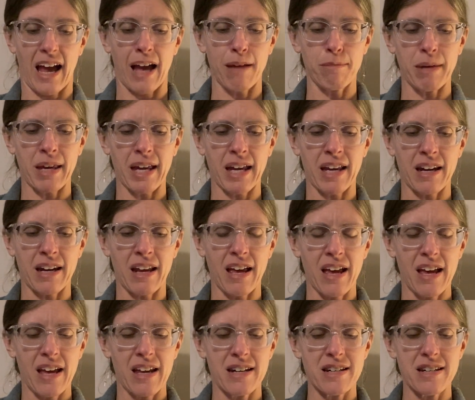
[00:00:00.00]
I mean,
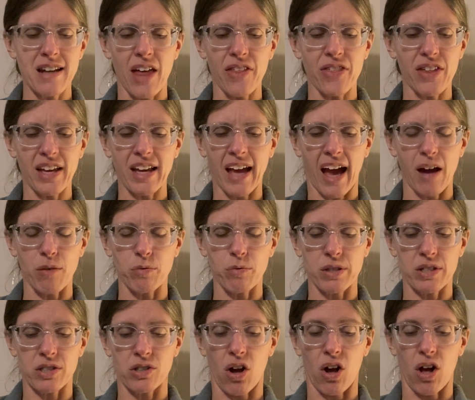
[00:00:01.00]
nothing got
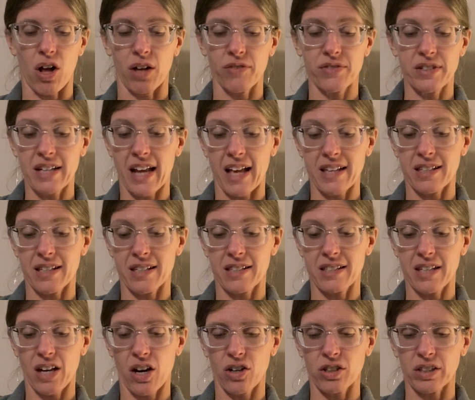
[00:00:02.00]
resolved
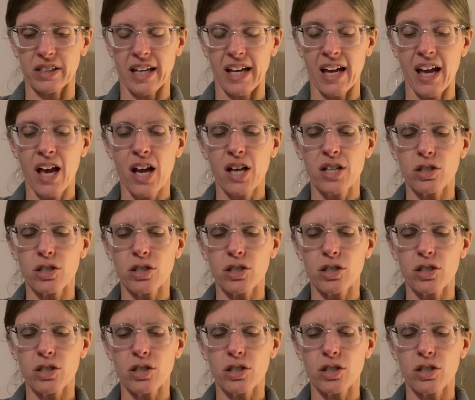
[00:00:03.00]
necessarily,